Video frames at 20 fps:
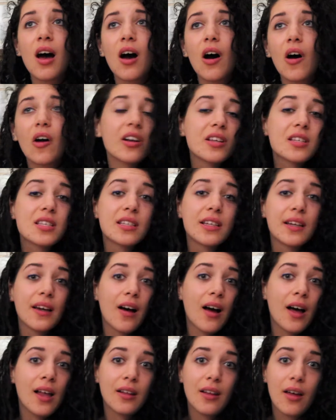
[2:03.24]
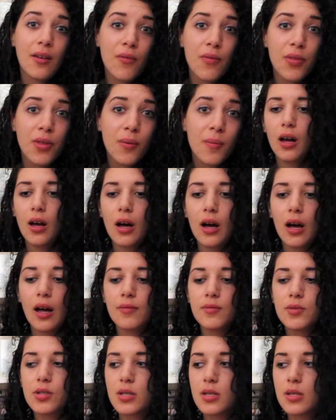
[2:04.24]
honestly I love them.
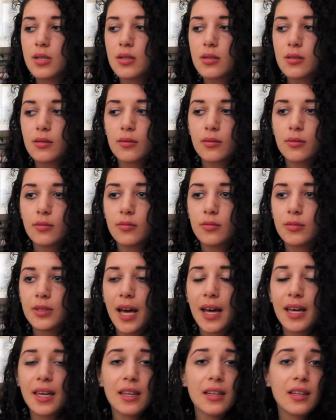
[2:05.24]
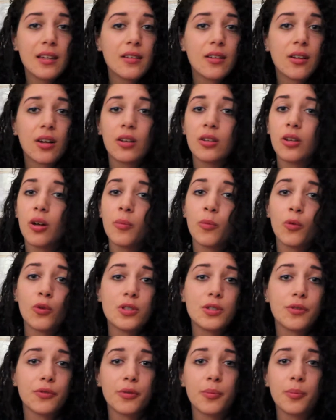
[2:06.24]
I've just taken in a lot more
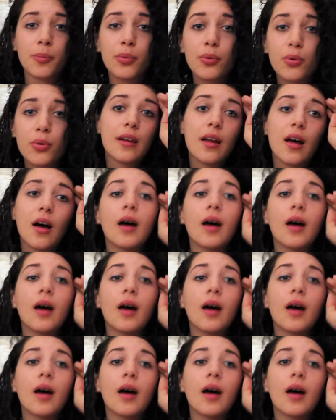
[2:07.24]
different books.